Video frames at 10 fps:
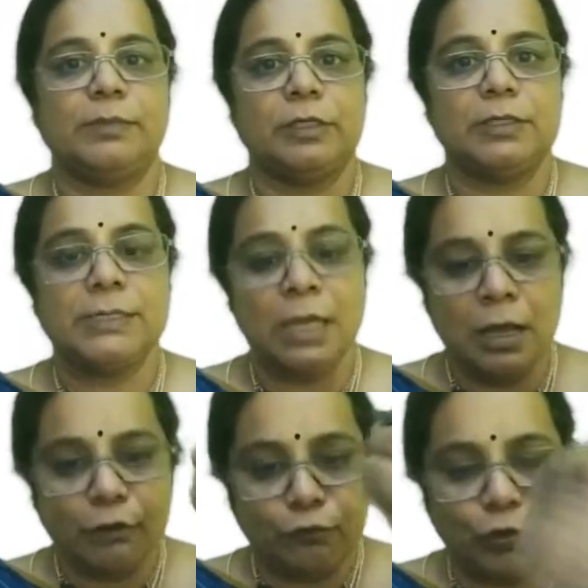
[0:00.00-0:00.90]
because
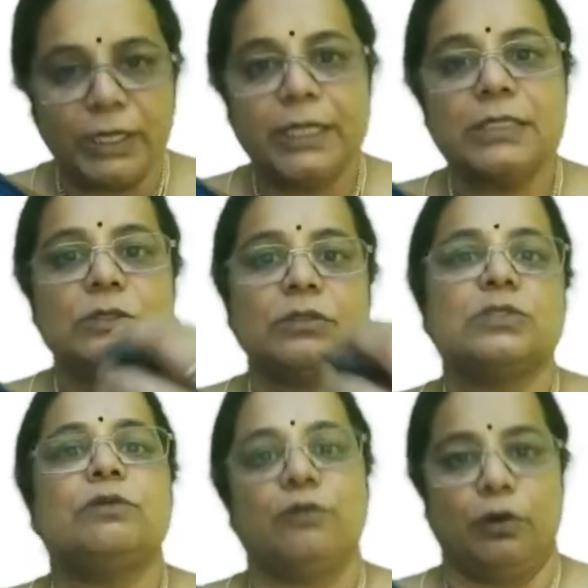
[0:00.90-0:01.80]
voting is
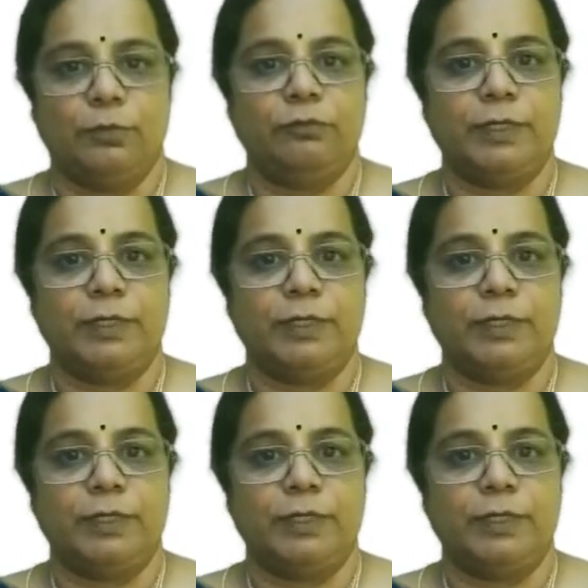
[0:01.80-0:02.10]
also a form